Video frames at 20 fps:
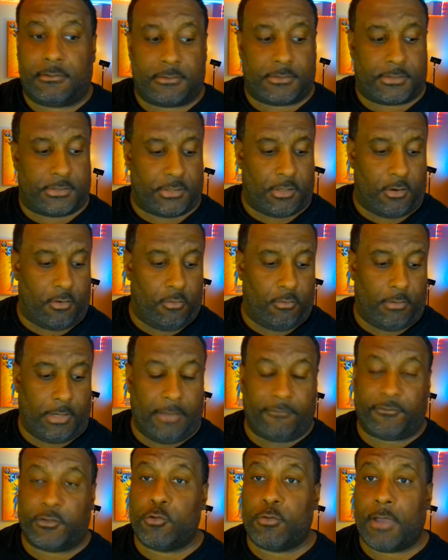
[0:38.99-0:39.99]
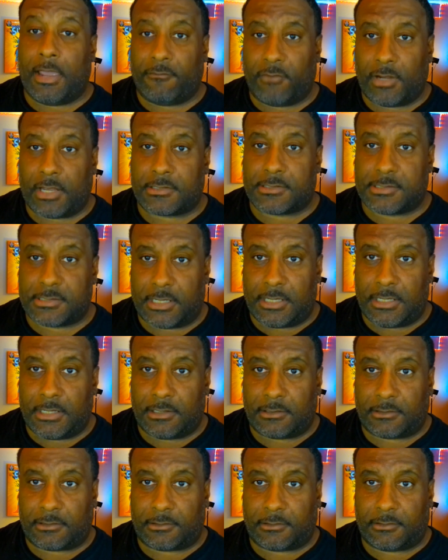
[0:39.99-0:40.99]
so if you have not seen
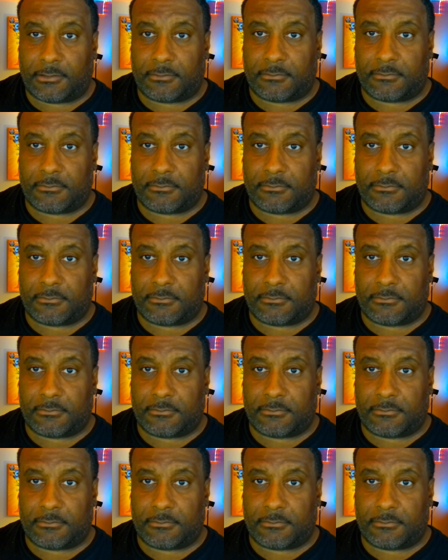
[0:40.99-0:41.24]
it,